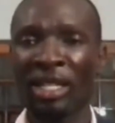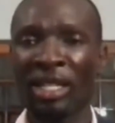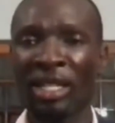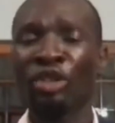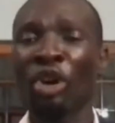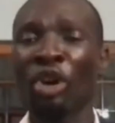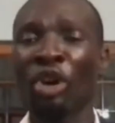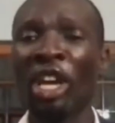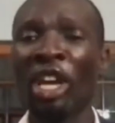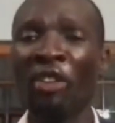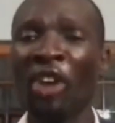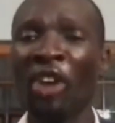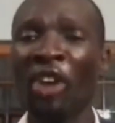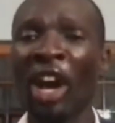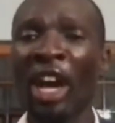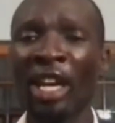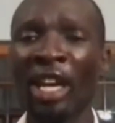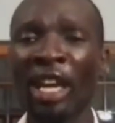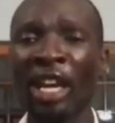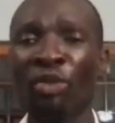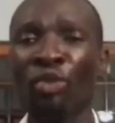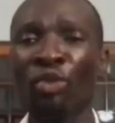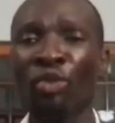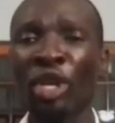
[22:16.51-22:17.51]
So if I
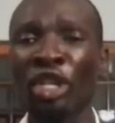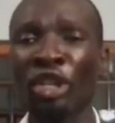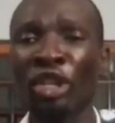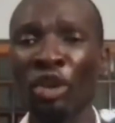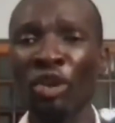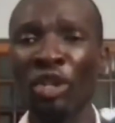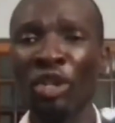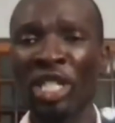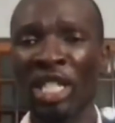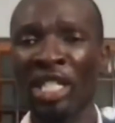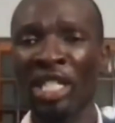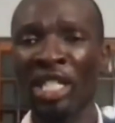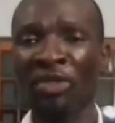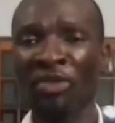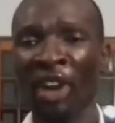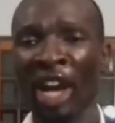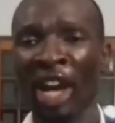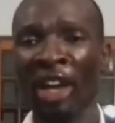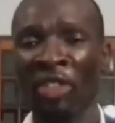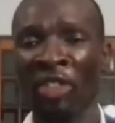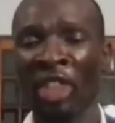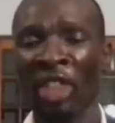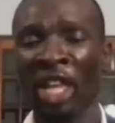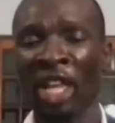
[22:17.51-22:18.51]
can reduce this
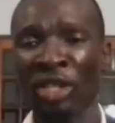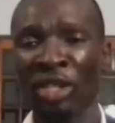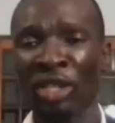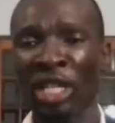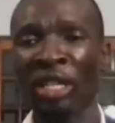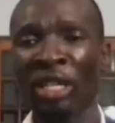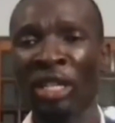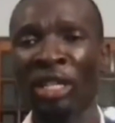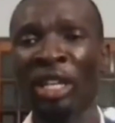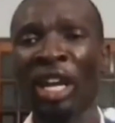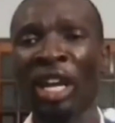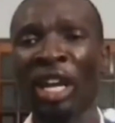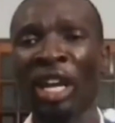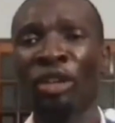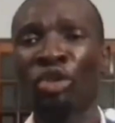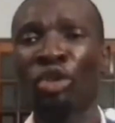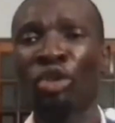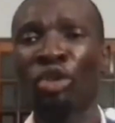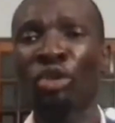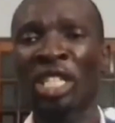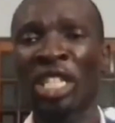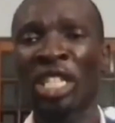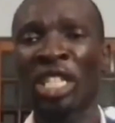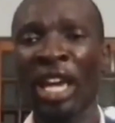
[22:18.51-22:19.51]
5,000
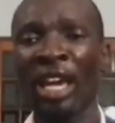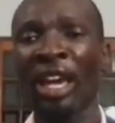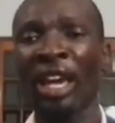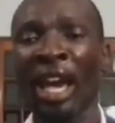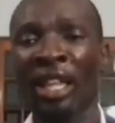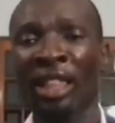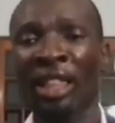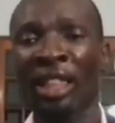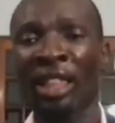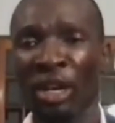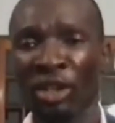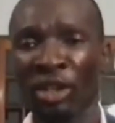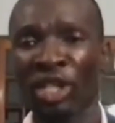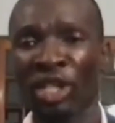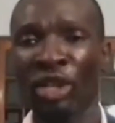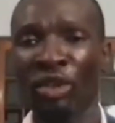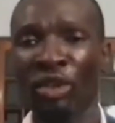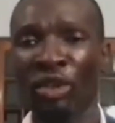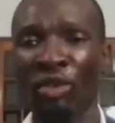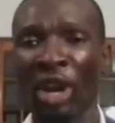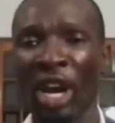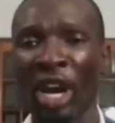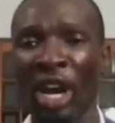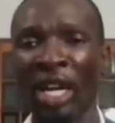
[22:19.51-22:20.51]
to say a
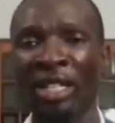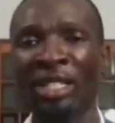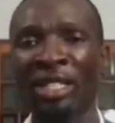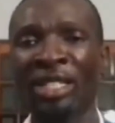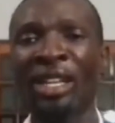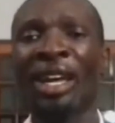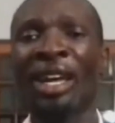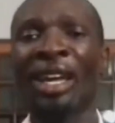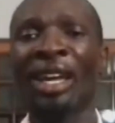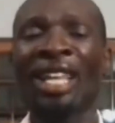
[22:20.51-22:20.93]
thousand rand,